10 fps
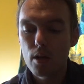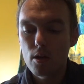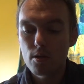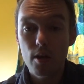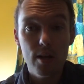
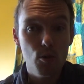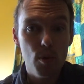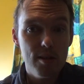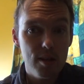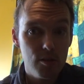So, as
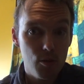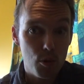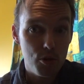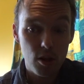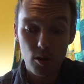always, thanks for
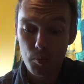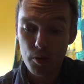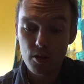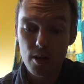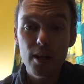watching. I do
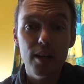appreciate it.